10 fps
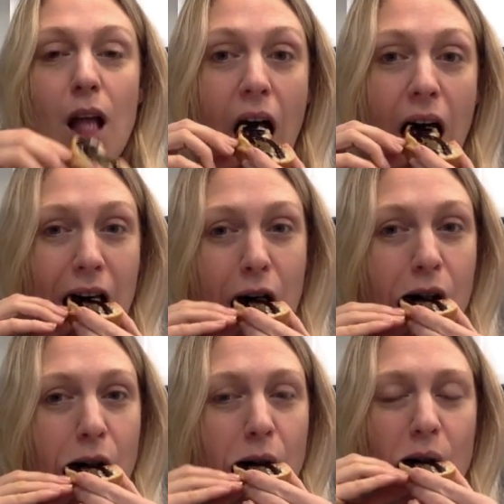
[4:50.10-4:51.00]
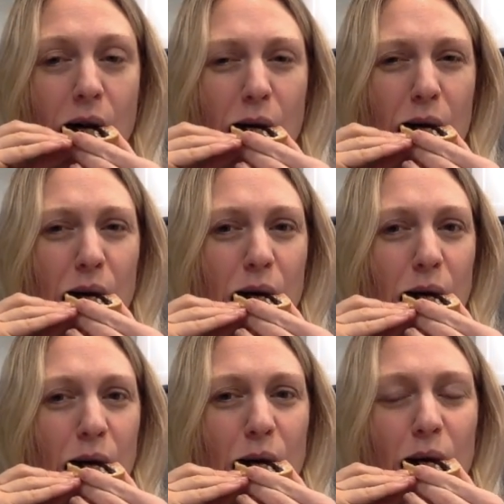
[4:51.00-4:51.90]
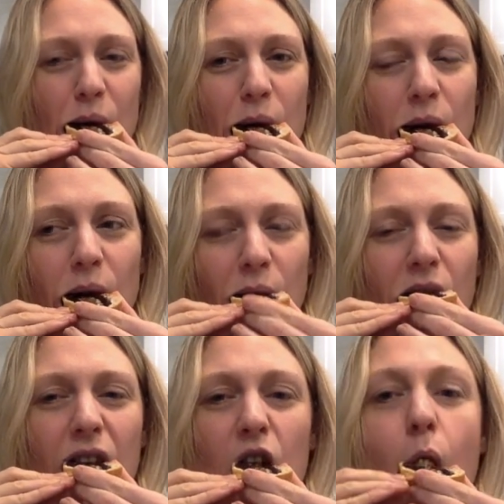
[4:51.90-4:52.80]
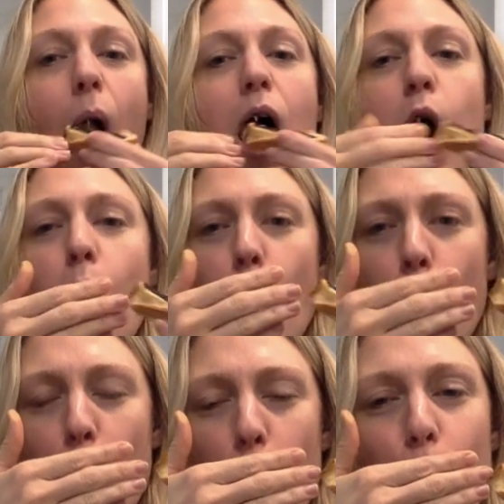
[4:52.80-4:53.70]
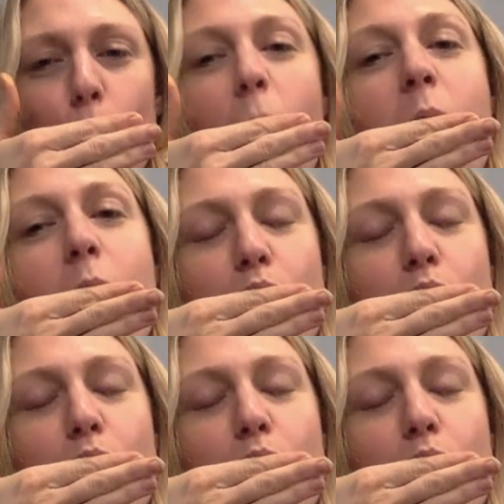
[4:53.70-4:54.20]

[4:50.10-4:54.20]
(silence)